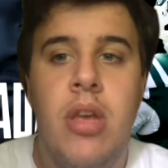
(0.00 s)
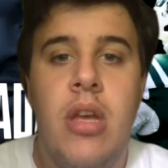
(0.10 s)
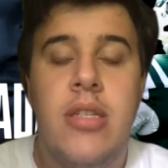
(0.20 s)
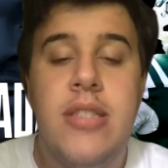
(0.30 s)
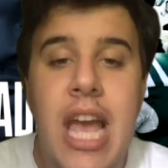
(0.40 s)

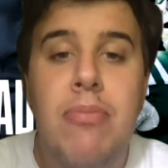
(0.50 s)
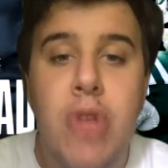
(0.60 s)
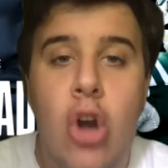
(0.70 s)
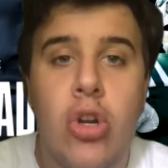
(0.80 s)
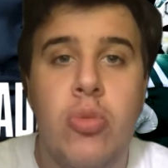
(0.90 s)
Sam
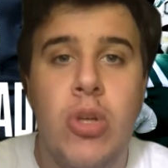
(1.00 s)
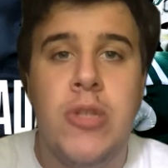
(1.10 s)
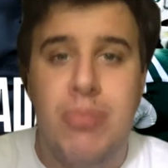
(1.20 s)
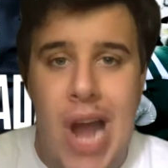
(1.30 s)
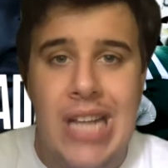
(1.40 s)
Darnold was
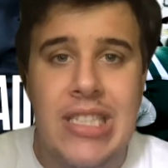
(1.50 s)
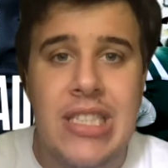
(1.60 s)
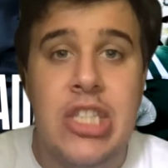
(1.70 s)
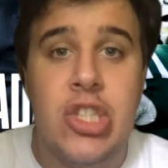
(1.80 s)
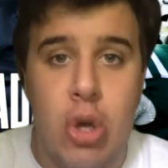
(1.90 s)
practicing
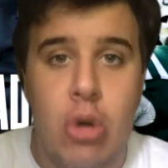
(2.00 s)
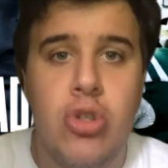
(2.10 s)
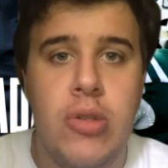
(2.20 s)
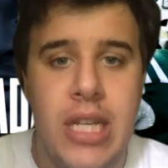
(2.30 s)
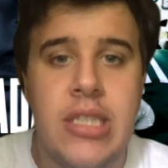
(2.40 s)
social
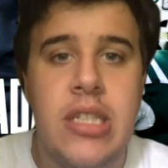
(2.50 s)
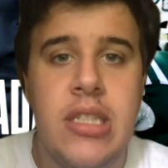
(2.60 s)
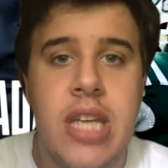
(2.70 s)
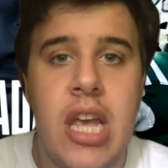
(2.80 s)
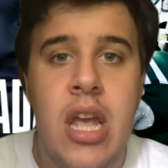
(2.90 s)

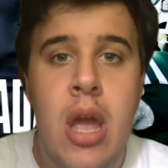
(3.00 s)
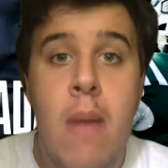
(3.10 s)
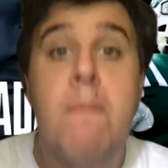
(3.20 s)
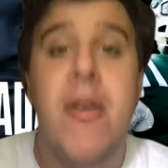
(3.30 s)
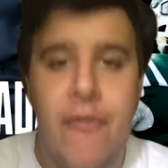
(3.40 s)
distancing
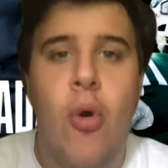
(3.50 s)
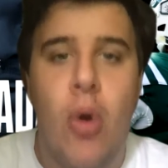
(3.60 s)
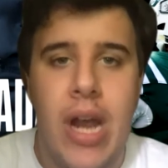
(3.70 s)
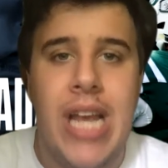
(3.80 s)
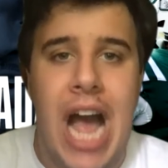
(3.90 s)
before
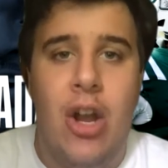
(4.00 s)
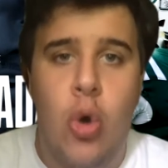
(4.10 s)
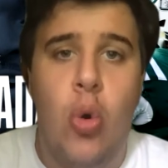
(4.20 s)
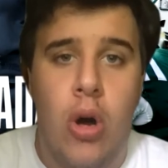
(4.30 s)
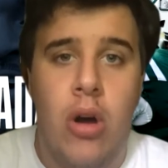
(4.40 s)
it got
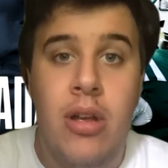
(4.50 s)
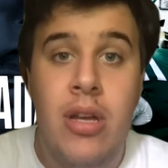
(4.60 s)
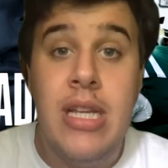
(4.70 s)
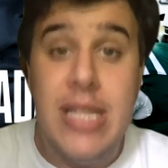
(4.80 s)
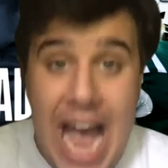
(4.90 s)
cool.
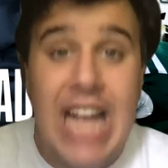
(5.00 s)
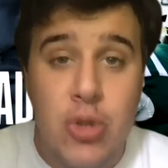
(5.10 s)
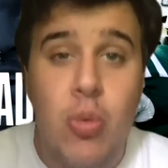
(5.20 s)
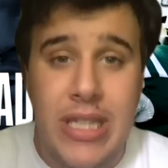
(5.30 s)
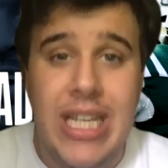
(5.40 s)
That's
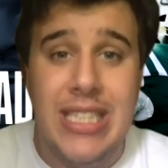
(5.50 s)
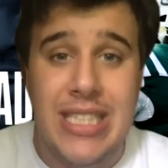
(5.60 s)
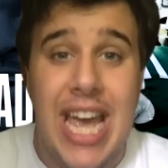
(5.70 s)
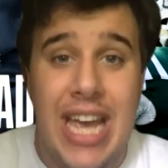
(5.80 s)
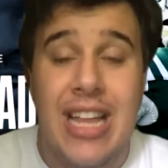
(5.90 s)
what this
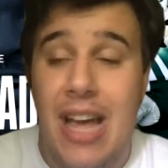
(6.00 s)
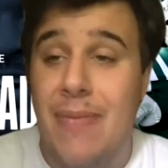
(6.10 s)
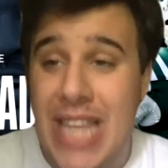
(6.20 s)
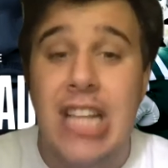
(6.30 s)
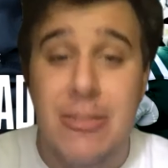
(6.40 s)
is.
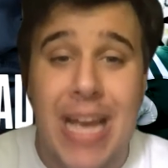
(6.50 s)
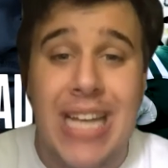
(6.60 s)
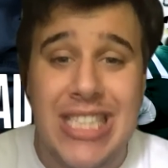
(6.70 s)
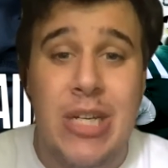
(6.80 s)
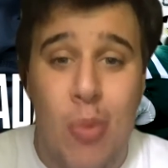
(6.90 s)
That's
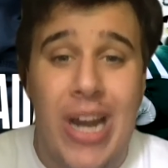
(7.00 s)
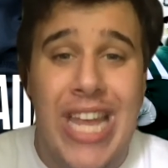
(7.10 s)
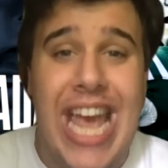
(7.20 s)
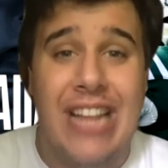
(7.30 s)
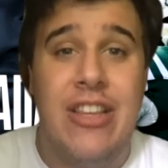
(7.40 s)
basically what he
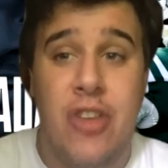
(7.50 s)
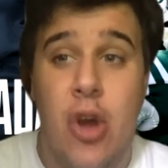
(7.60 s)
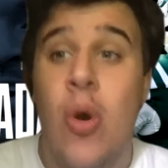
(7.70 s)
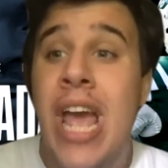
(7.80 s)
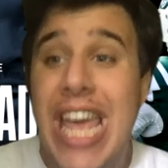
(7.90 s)
had to do.
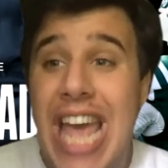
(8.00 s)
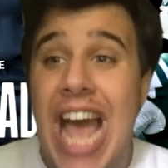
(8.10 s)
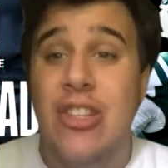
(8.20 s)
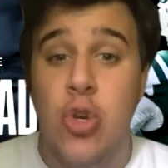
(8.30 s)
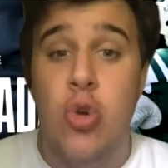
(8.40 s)
He
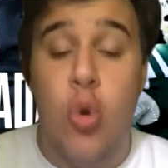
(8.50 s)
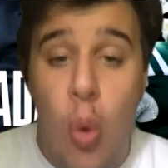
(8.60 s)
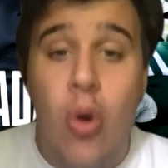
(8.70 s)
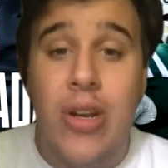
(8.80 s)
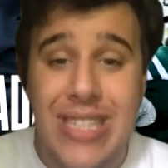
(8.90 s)
had to
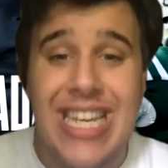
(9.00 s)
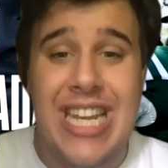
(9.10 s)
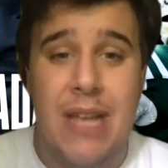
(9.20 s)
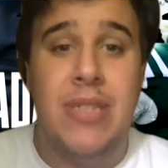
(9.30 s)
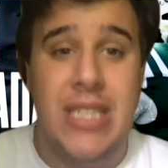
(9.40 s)
quarantine
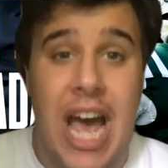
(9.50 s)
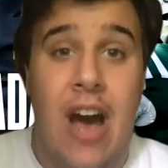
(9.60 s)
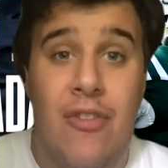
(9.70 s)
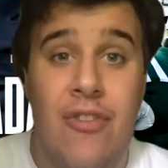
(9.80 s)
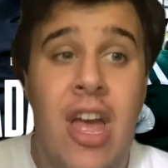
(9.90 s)
himself
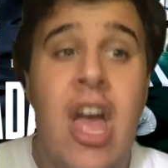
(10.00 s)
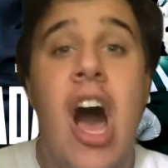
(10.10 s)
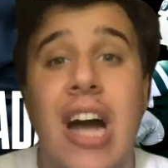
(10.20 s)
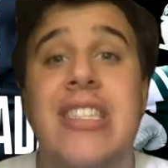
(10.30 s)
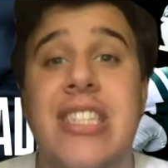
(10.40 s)

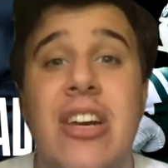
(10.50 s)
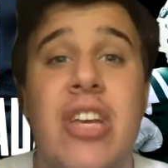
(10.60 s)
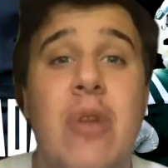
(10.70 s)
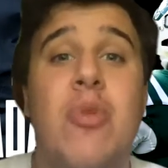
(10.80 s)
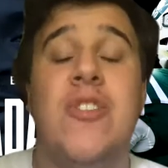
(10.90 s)
until he
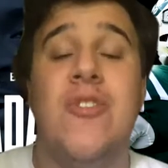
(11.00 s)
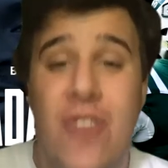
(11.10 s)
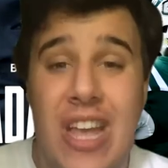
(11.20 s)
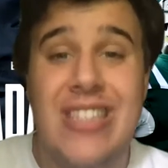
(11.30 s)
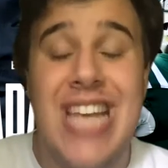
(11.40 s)
was
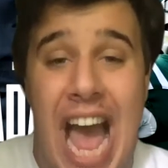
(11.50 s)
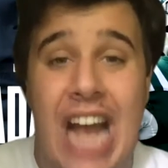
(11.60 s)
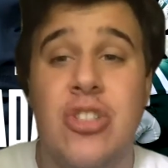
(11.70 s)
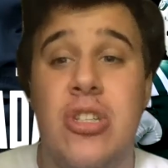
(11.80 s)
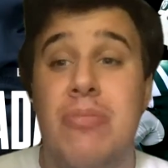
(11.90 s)
fit to
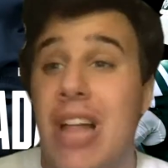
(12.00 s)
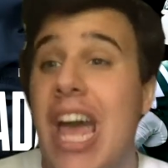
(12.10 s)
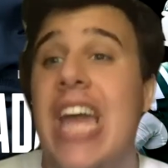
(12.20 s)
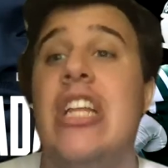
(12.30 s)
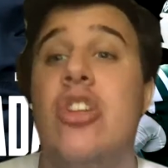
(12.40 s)
actually play.
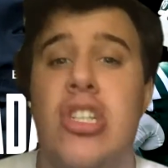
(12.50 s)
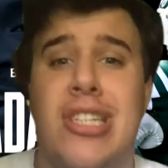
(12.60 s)
And he lost a